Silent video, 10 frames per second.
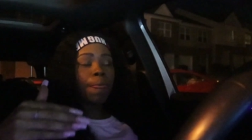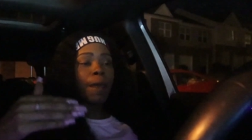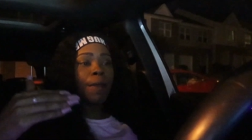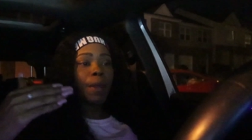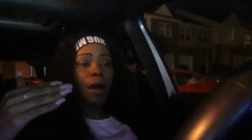
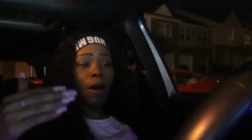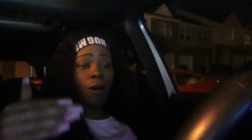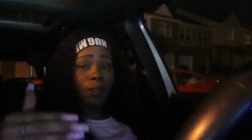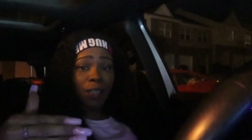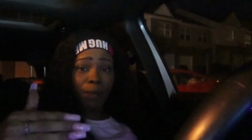And the
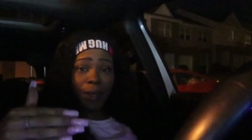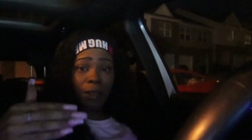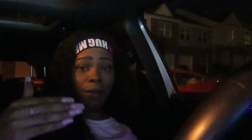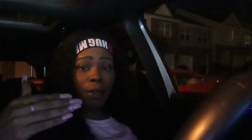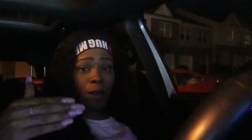
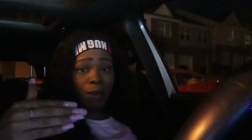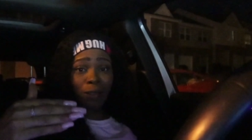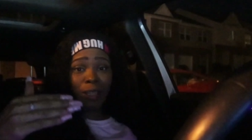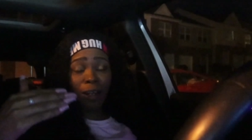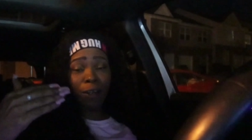ultimate
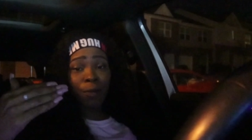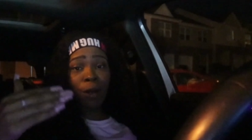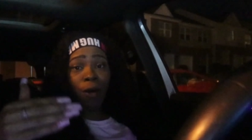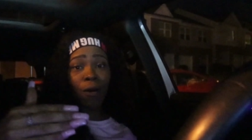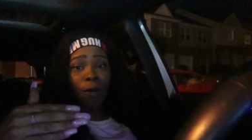long-term
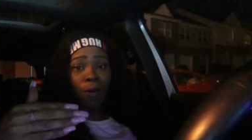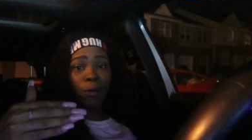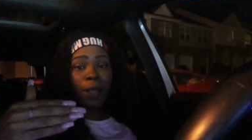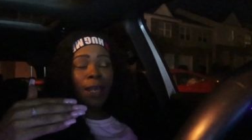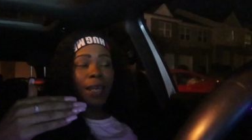goal
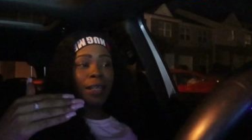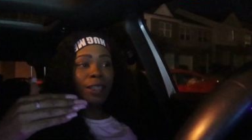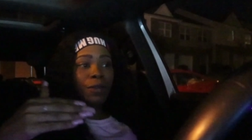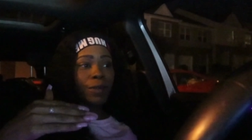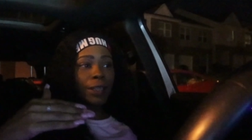is
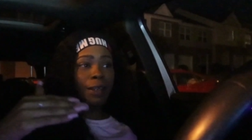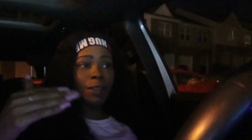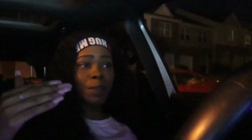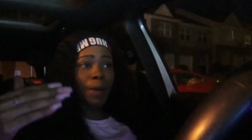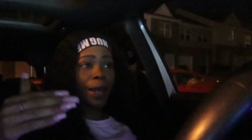to really
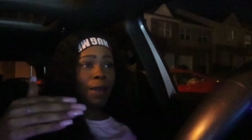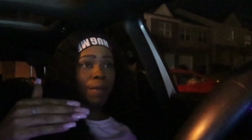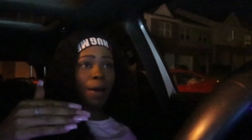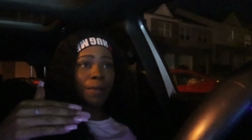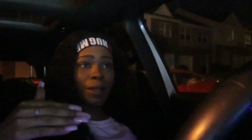expand
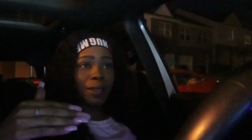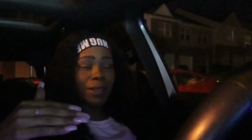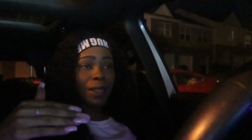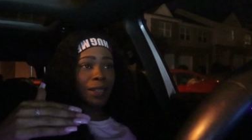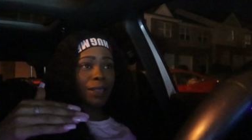my
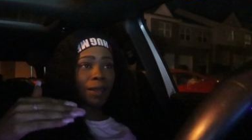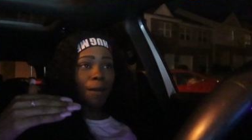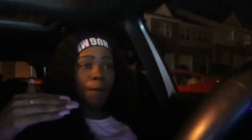business